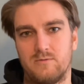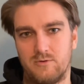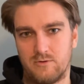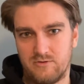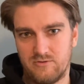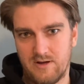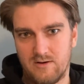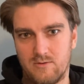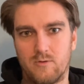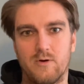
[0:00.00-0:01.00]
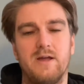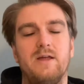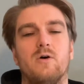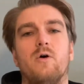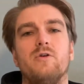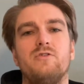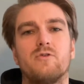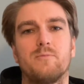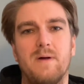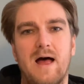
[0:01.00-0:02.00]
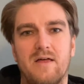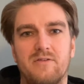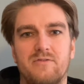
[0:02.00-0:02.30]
you could say, or on your path